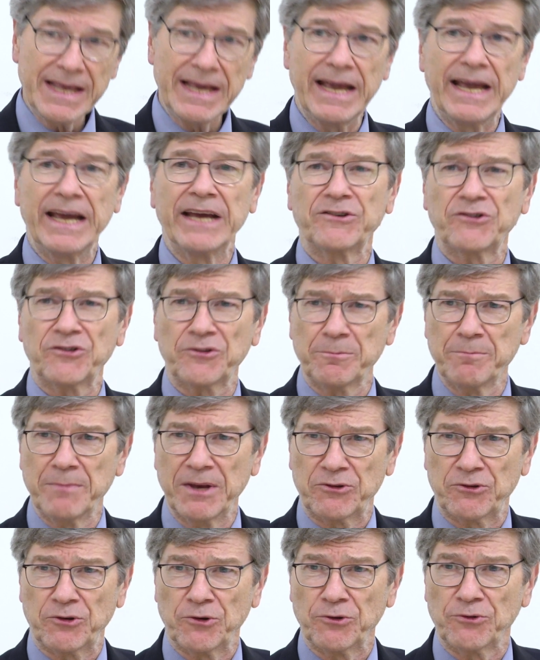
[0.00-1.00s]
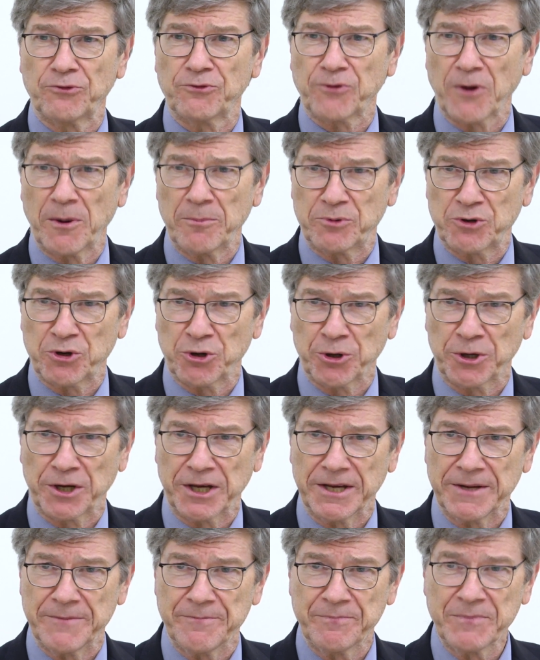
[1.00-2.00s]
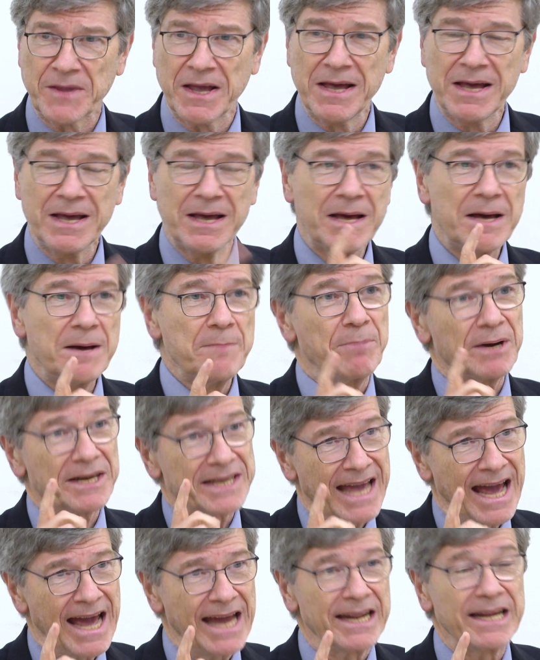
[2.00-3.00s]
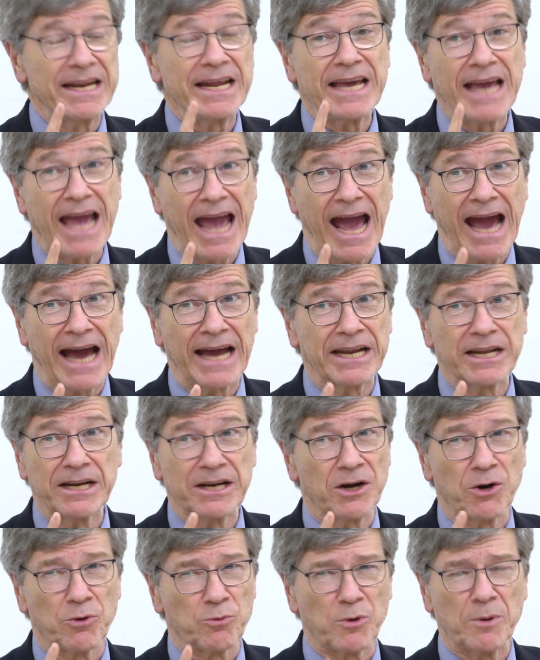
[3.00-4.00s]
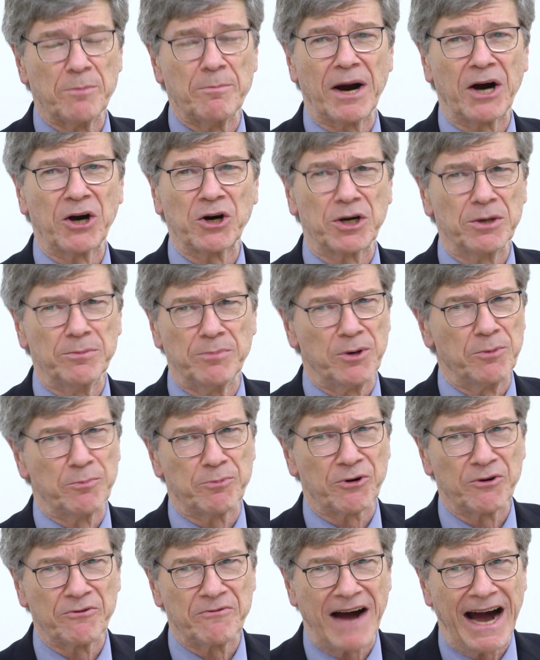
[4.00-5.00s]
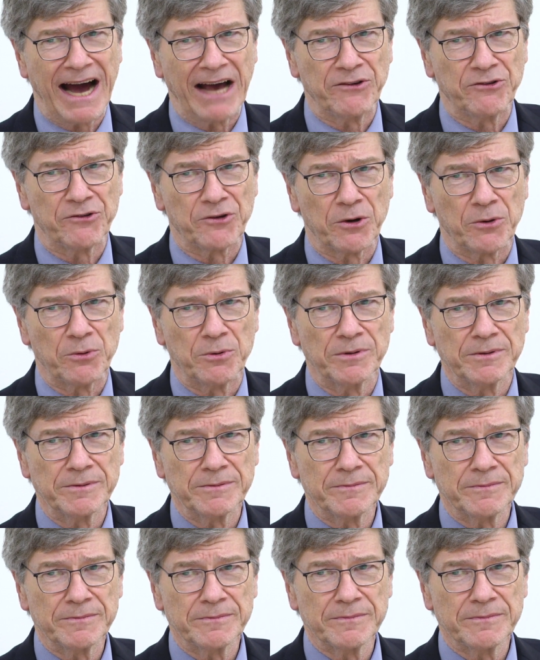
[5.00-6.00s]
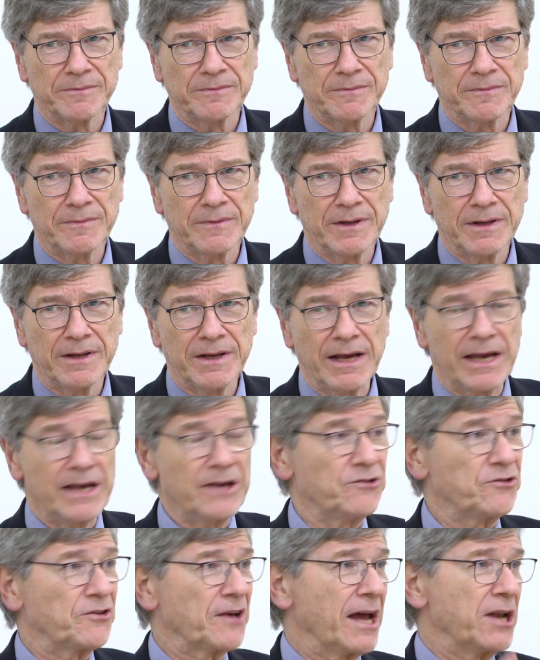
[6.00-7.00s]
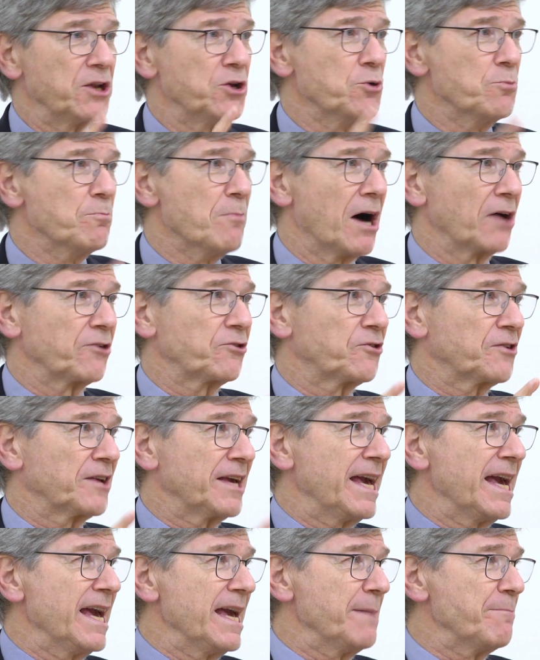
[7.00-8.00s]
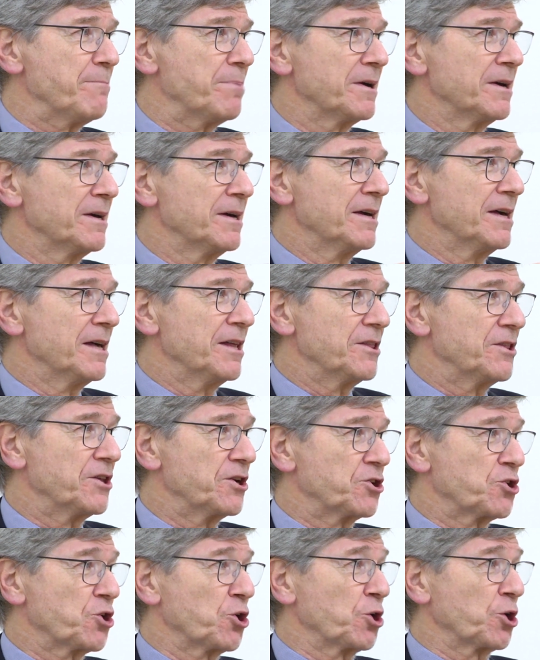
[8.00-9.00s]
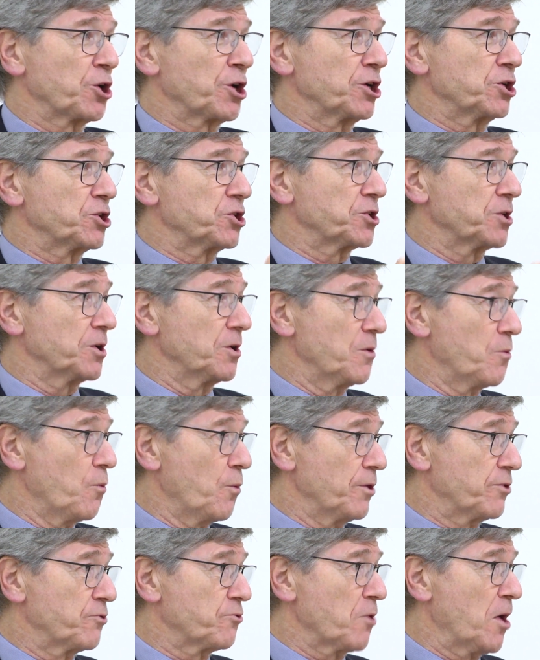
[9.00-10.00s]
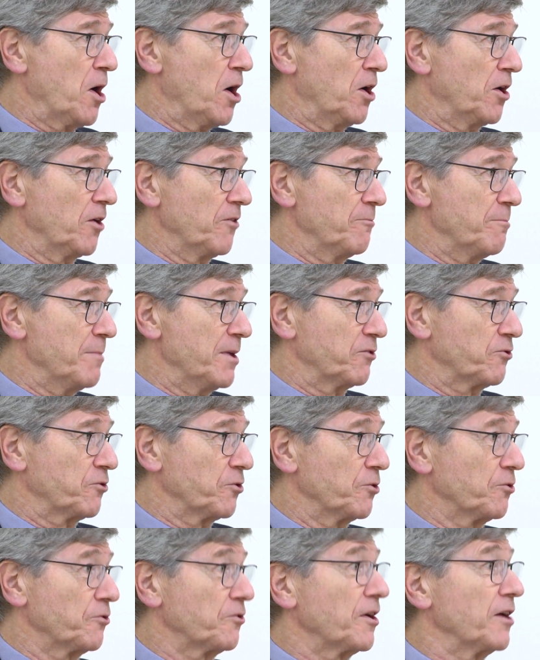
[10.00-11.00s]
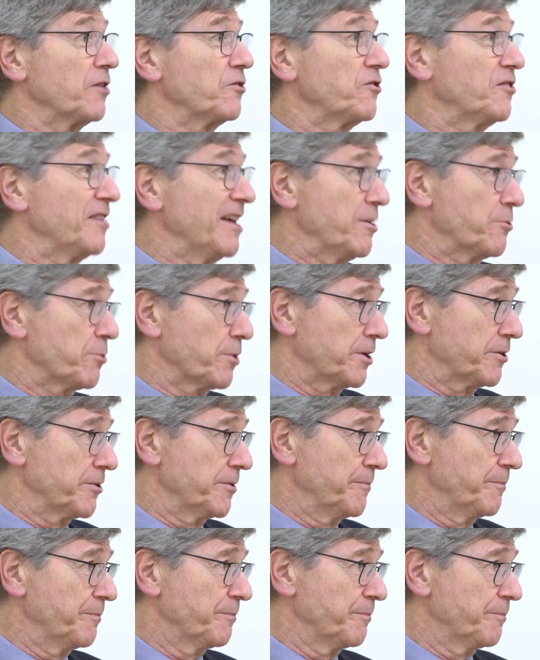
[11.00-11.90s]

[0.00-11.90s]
its missiles from Turkey. But Kennedy added a remarkable proviso. He said, you must keep the Turkish withdrawal of missiles a secret,